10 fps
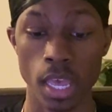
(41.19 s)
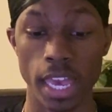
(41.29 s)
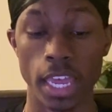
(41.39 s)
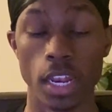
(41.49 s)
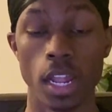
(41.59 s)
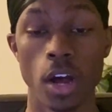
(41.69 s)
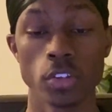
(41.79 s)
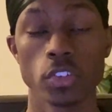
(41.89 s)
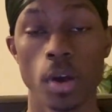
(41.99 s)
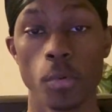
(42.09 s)
And
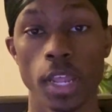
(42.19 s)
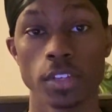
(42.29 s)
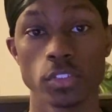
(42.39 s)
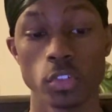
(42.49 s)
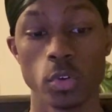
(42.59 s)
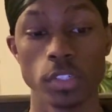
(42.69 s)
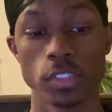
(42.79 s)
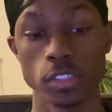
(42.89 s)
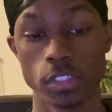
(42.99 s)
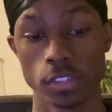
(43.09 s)
also, I'm going to answer the
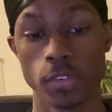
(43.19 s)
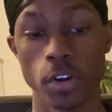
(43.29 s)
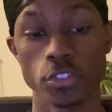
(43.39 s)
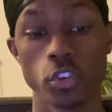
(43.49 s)
questions as far as